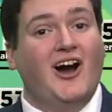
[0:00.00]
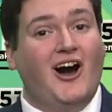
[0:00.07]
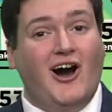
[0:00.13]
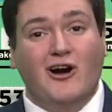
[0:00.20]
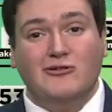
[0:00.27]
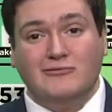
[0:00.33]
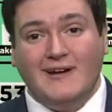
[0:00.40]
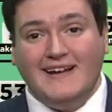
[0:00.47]

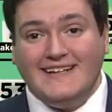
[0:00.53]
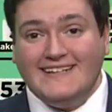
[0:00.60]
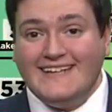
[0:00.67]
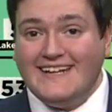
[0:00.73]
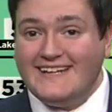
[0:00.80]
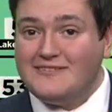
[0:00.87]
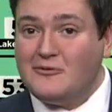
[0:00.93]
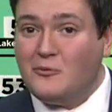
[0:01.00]
already
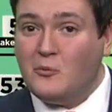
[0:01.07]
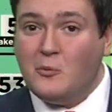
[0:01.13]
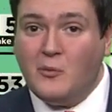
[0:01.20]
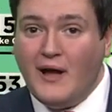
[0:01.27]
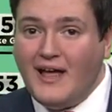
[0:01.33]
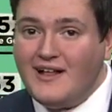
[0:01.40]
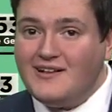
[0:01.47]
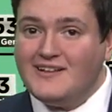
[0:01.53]
getting
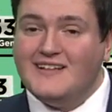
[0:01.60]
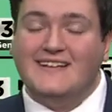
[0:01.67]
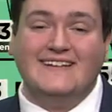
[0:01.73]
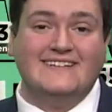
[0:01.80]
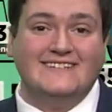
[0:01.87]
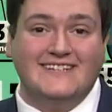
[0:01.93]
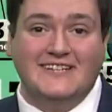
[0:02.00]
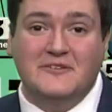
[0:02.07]
well
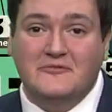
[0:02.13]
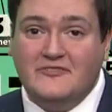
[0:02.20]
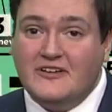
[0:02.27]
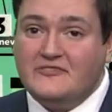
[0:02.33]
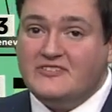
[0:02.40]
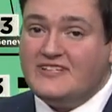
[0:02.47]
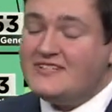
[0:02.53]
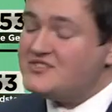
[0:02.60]
into the
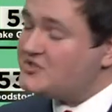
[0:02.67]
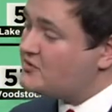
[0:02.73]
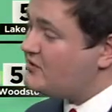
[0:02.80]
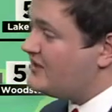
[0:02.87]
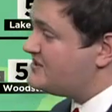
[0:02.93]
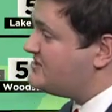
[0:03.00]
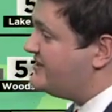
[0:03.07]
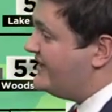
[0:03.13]
50s
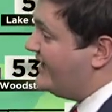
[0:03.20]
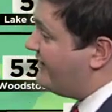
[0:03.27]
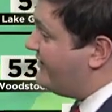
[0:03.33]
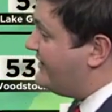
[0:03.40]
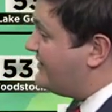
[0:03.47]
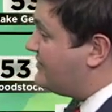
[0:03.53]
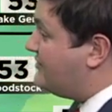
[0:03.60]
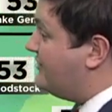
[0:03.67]
across the
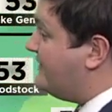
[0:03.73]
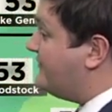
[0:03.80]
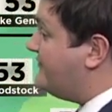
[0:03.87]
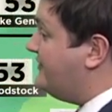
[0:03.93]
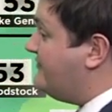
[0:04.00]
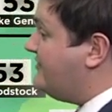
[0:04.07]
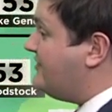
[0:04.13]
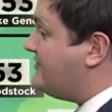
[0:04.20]
area, including
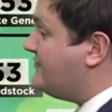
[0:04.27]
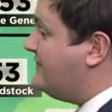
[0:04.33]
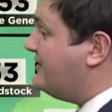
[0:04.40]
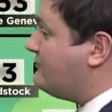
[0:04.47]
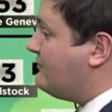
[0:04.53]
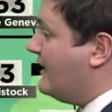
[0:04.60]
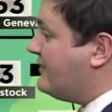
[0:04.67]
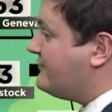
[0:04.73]
53
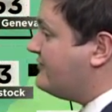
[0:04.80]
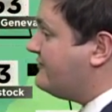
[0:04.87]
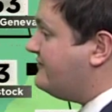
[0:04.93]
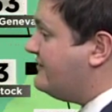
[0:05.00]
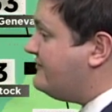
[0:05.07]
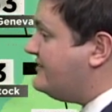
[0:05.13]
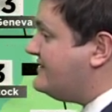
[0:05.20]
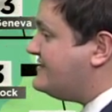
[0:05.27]
in Rockford,
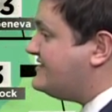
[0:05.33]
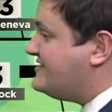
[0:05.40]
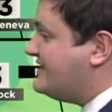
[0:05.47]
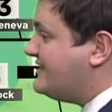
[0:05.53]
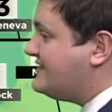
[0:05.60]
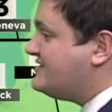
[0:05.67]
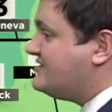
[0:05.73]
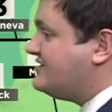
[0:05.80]

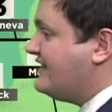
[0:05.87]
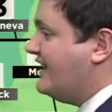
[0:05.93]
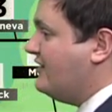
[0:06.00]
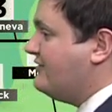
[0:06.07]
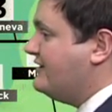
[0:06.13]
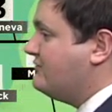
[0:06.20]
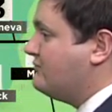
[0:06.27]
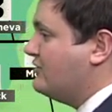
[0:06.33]
56
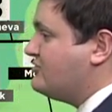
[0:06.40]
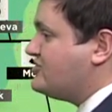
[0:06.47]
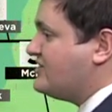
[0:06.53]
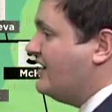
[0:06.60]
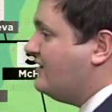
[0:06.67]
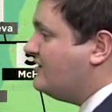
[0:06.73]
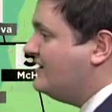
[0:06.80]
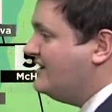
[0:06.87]
now in
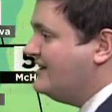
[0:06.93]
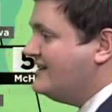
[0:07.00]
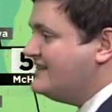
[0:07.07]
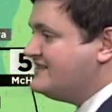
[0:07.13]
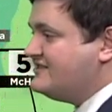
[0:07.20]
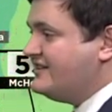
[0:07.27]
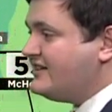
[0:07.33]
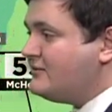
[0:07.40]
Rochelle.
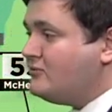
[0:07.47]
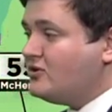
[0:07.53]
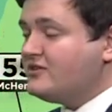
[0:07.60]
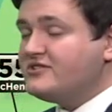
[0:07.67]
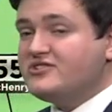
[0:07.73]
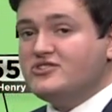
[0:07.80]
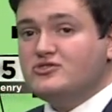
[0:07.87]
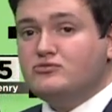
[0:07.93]

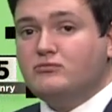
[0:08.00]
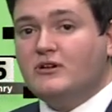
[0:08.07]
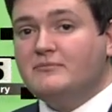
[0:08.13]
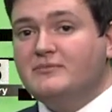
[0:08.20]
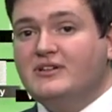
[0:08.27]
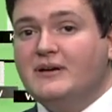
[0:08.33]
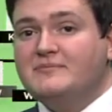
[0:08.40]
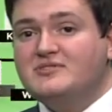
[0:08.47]
Sycamore has just
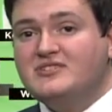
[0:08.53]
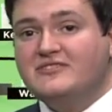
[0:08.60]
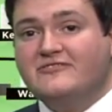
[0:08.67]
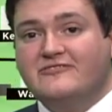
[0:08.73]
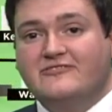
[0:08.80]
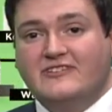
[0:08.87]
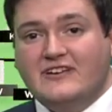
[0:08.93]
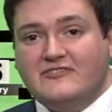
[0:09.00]
warmed up to
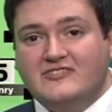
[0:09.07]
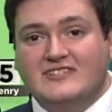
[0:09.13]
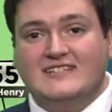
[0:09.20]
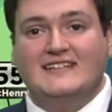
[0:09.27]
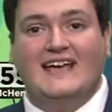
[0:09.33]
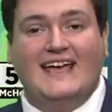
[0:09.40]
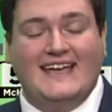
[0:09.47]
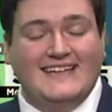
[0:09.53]

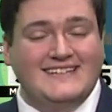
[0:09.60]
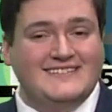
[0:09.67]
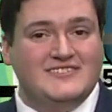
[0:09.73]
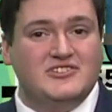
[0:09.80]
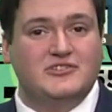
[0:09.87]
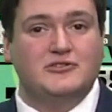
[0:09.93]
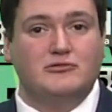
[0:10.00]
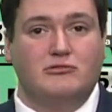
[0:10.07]
58
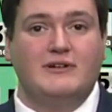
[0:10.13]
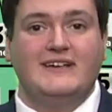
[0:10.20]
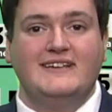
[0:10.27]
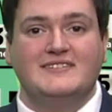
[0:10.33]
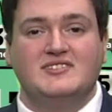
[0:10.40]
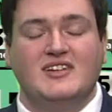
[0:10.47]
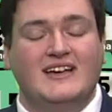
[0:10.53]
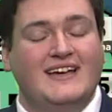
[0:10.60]

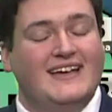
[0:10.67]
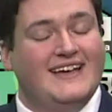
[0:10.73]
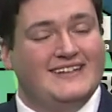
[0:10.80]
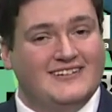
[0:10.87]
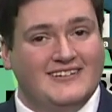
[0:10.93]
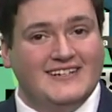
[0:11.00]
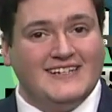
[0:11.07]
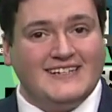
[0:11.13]
degrees, and
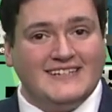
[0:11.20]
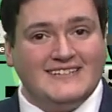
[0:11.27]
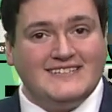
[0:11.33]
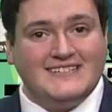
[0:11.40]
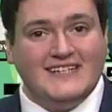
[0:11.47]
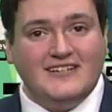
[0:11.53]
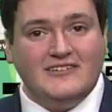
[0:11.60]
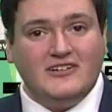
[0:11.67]
they're going to
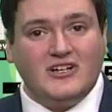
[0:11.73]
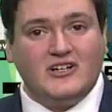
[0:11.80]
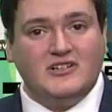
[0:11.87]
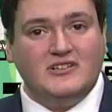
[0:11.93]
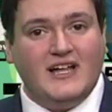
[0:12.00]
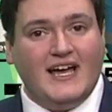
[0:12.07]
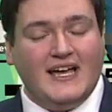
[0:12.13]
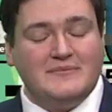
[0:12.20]
continue to
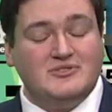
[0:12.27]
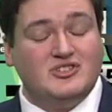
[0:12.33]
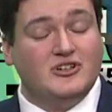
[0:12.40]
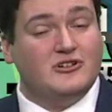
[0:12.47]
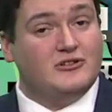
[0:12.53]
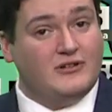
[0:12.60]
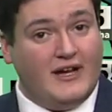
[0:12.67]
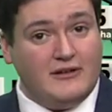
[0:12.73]
climb,
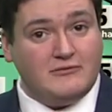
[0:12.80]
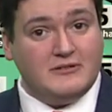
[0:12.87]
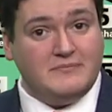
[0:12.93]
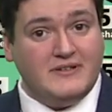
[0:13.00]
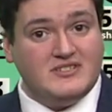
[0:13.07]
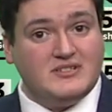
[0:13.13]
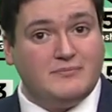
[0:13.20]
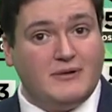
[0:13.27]
so I
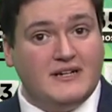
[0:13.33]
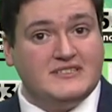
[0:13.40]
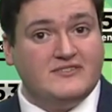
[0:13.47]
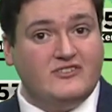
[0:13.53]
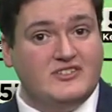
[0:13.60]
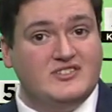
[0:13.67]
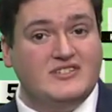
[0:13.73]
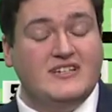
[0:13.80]
wouldn't be surprised
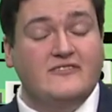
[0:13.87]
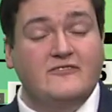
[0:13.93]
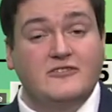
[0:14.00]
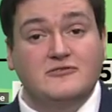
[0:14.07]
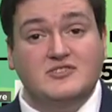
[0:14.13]
if we see a few